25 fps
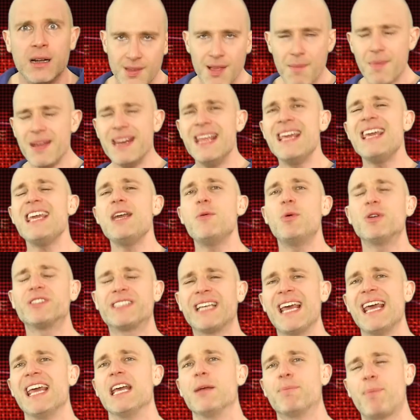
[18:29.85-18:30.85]
I mean, he was
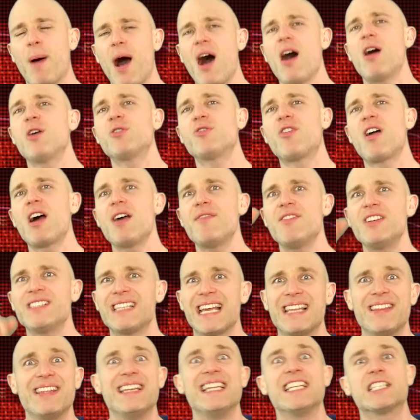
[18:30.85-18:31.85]
hitting power drivers and
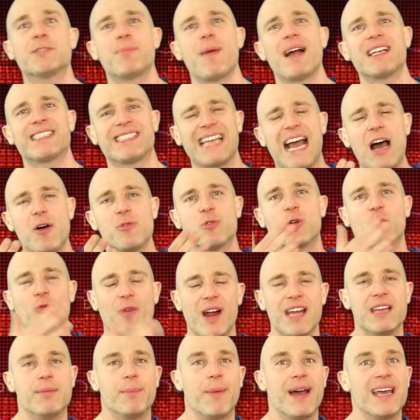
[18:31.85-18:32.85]
then he smashed out the
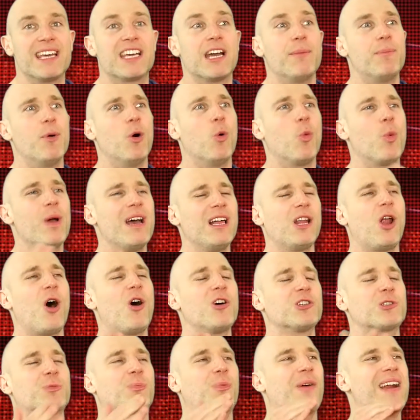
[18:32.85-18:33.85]
Rainmaker, but Will
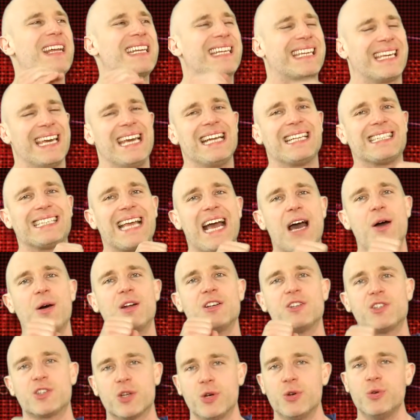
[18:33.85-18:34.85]
Ospreay kicked out
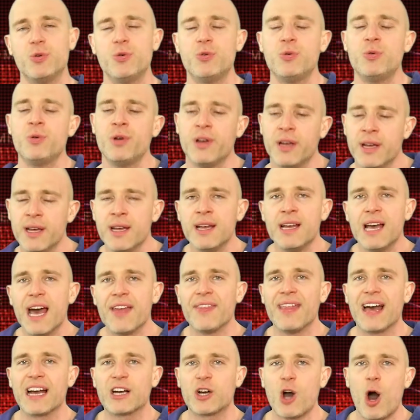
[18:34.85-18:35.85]
at 2, and
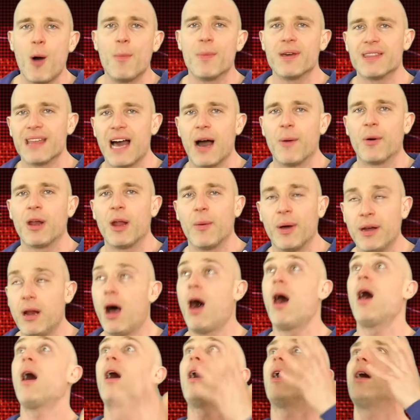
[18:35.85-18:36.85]
that got me that one. I went,
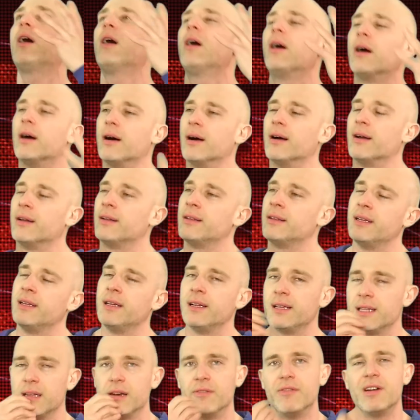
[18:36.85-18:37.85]
oh!
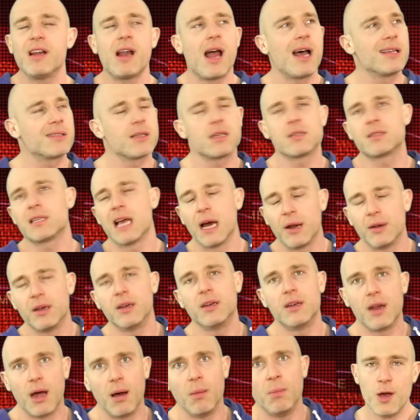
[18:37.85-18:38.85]
And realized I sounded
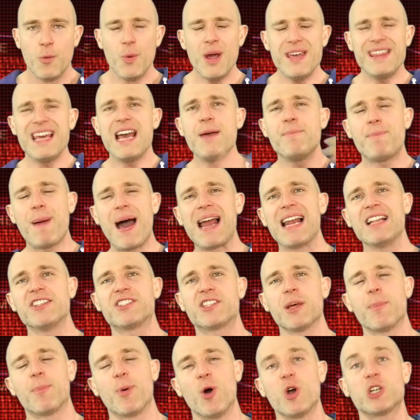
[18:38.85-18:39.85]
dumb. We then balanced the
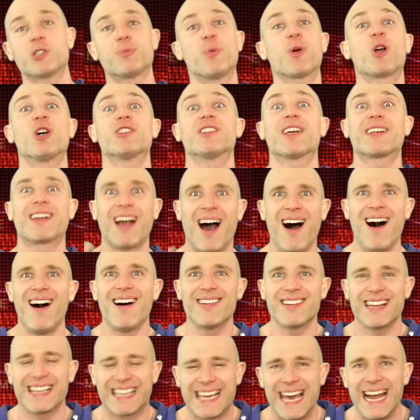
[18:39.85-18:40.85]
books because
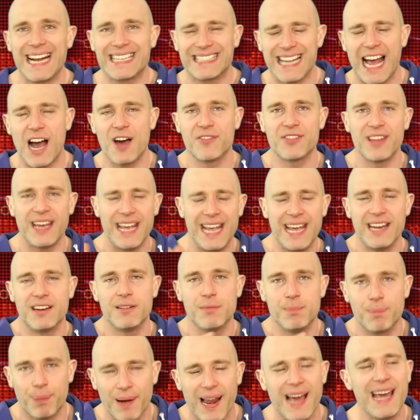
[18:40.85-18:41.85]
Okada kicked out of the Hidden
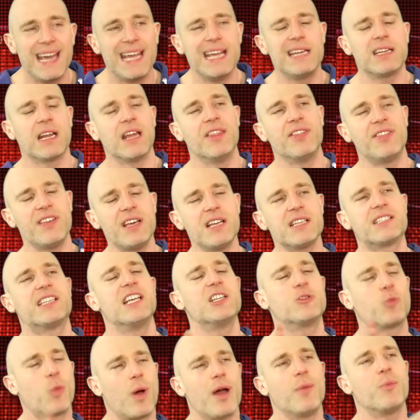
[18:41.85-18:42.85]
Blade, and this is
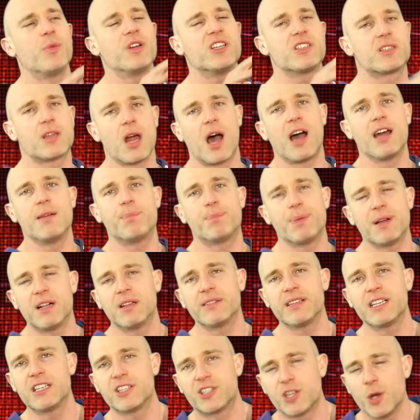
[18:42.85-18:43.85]
when we started
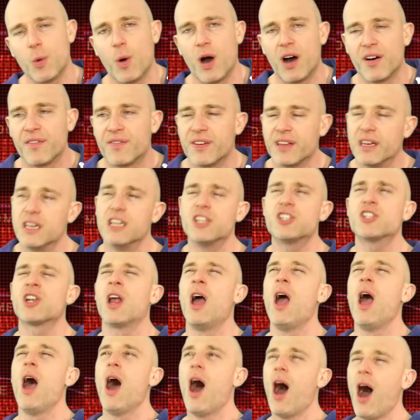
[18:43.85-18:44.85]
building to our finish
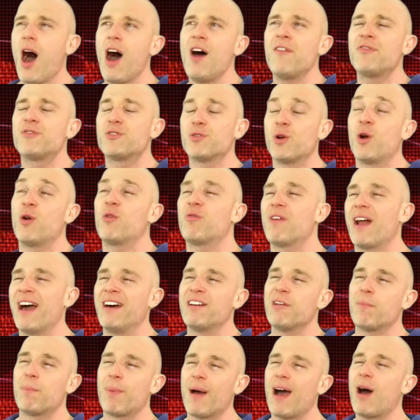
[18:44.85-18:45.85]
after around
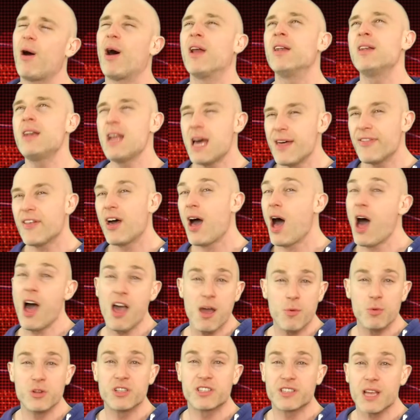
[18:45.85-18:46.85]
about another, I
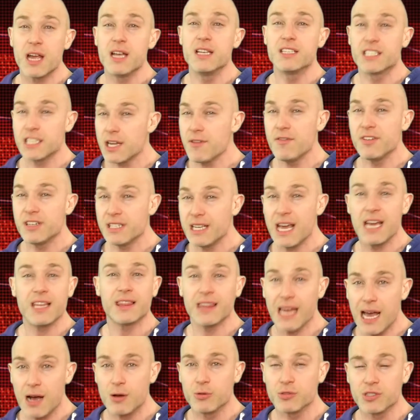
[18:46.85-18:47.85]
would say,
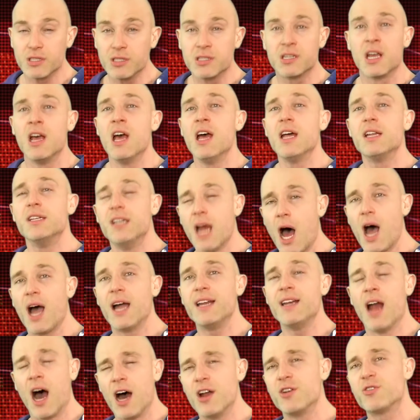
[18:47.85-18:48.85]

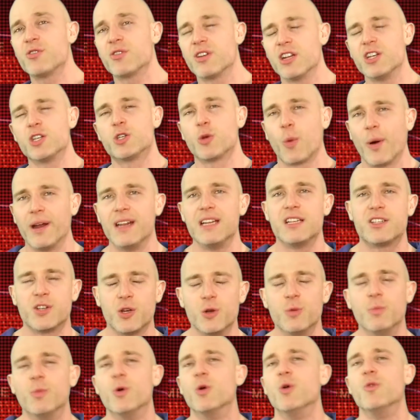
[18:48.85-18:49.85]
78,922
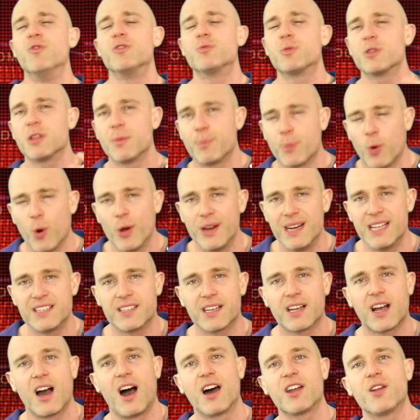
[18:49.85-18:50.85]
moves. But the point is,
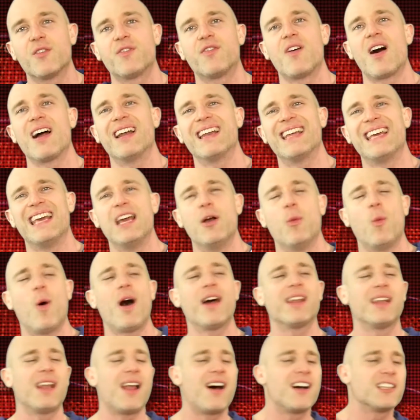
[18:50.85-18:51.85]
Okada finally hit
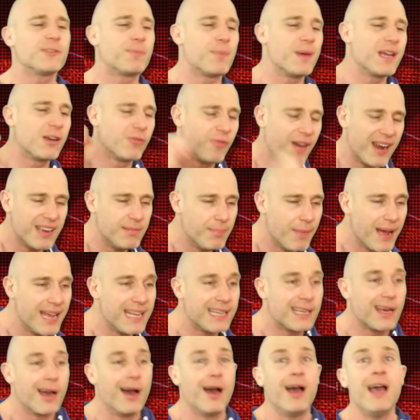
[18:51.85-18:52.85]
one last big
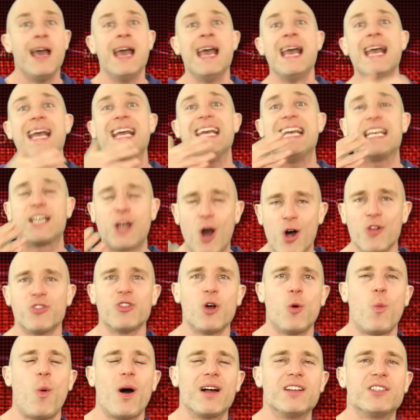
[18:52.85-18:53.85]
Rainmaker. He got the
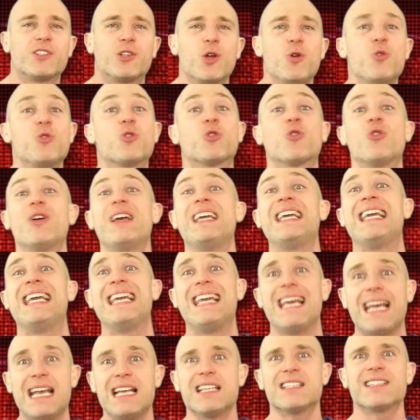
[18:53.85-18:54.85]
1-2-3. He
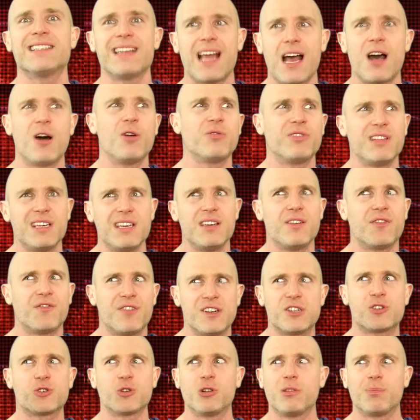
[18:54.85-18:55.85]
is now the
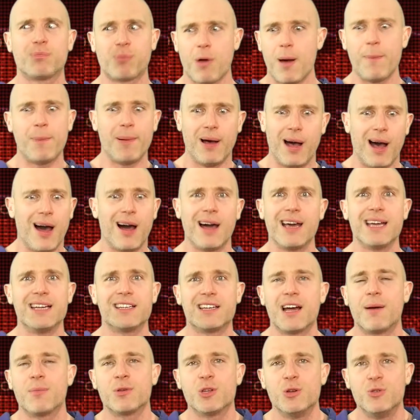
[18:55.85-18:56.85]
official proper
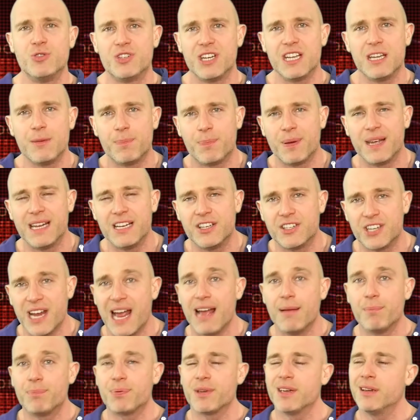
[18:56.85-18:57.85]
IWGP
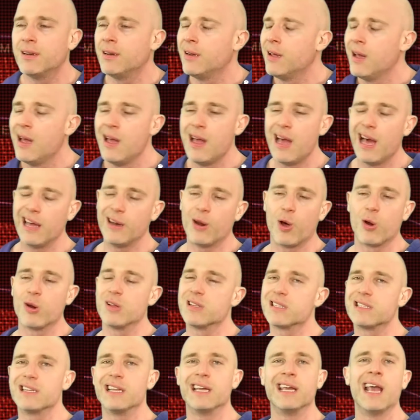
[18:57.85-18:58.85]
champion. And
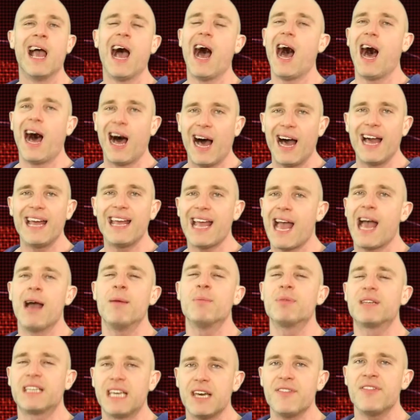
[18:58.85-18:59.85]
honestly, I am
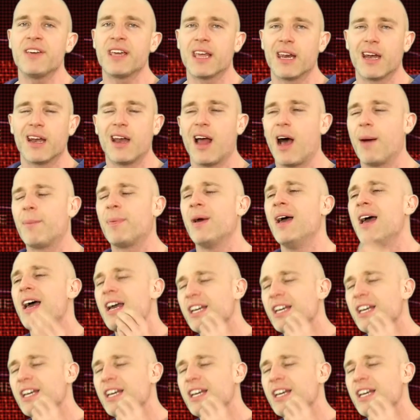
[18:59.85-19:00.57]
giving it an up.